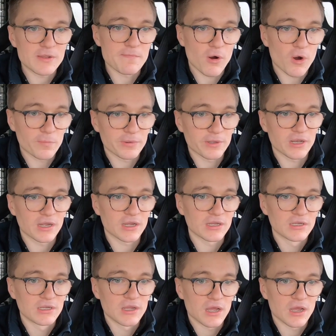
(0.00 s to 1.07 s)
really popular
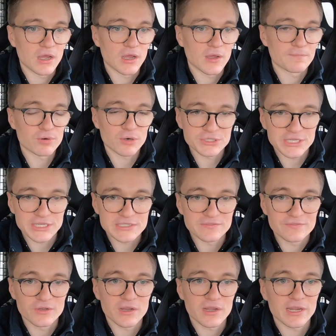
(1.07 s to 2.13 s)
uh, project,
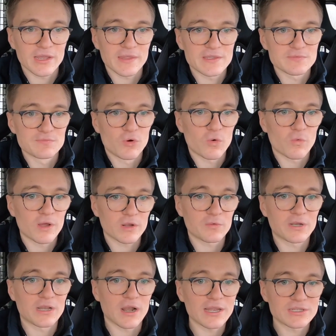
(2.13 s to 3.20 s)
if you like, and there's more work
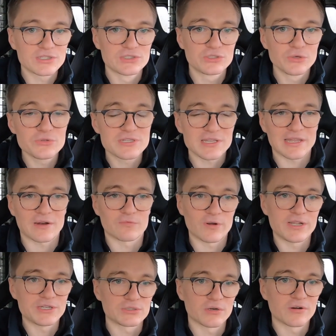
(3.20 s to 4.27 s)
we'd like to do to that
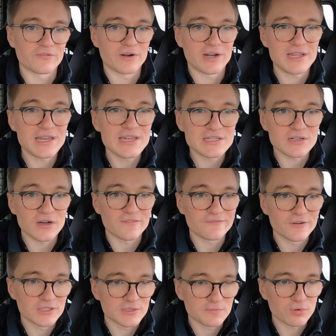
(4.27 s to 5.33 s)
Range Rover, and it is our
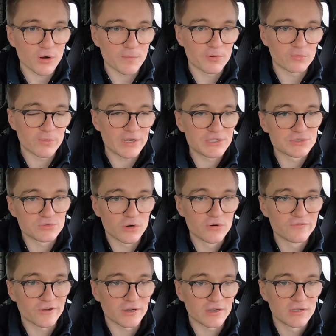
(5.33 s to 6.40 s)
first proper Range
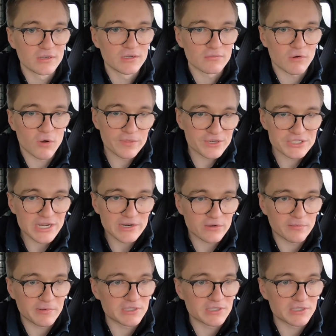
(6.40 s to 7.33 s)
Rover on the channel.